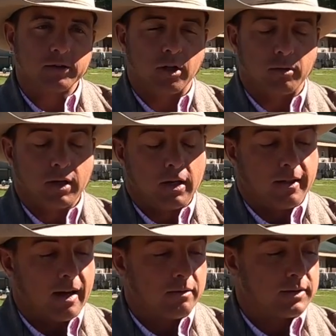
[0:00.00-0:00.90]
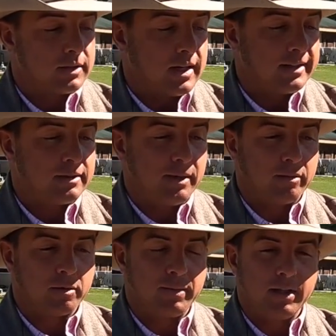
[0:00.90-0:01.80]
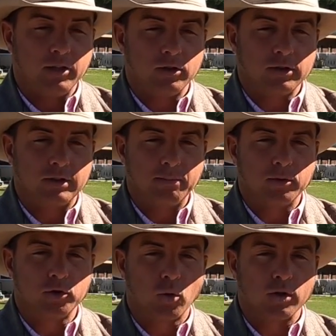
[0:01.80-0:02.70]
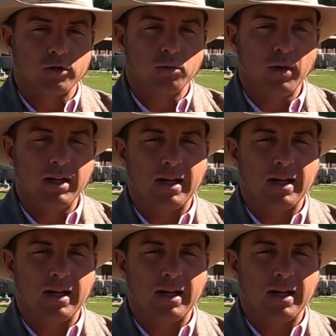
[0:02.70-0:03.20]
So that was nice to be able to be simple, short and sweet,